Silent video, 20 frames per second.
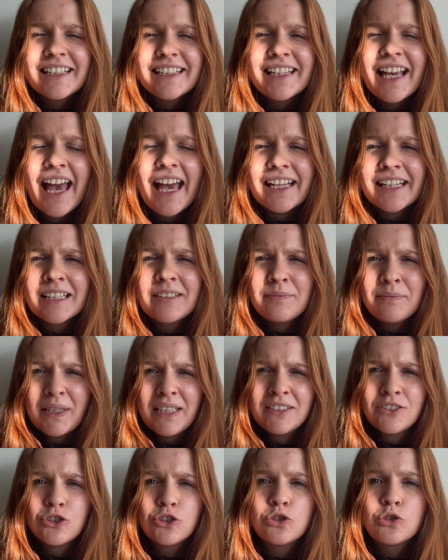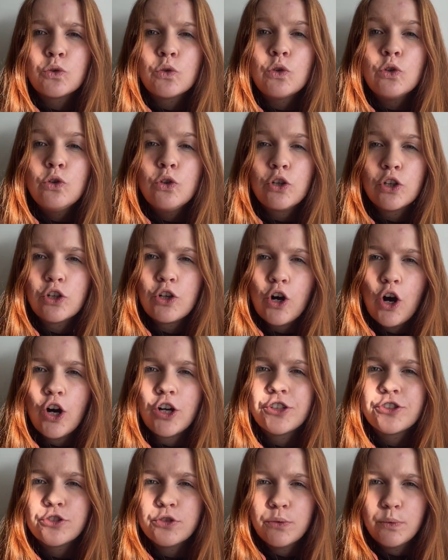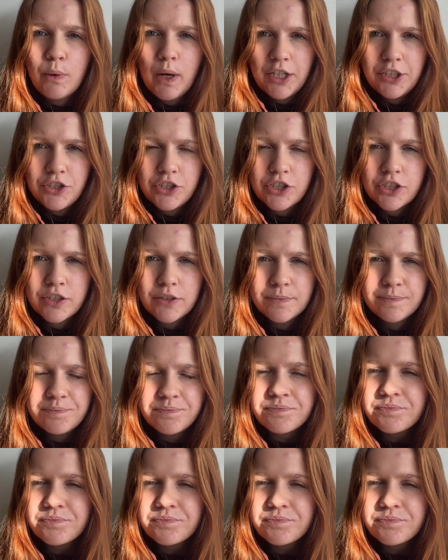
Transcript: Kijken means to look or to watch.